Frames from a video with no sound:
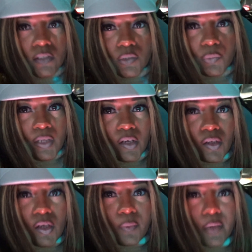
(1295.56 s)
We on
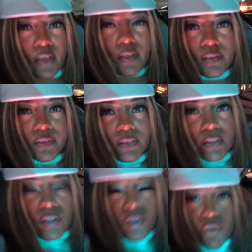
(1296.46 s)
our way
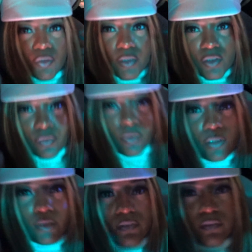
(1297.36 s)
to the restaurant.
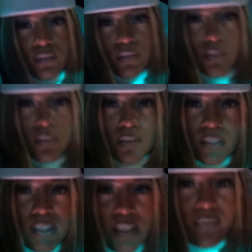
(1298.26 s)

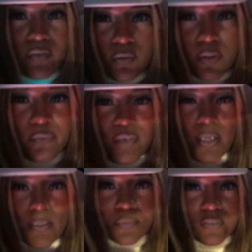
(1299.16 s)
He giving creep
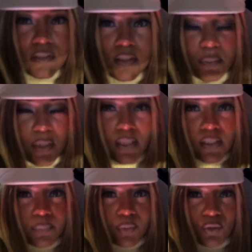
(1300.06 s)
vibes in the back,
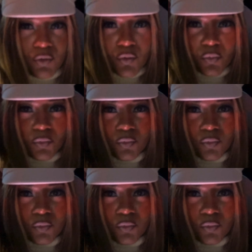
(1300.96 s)
per usual.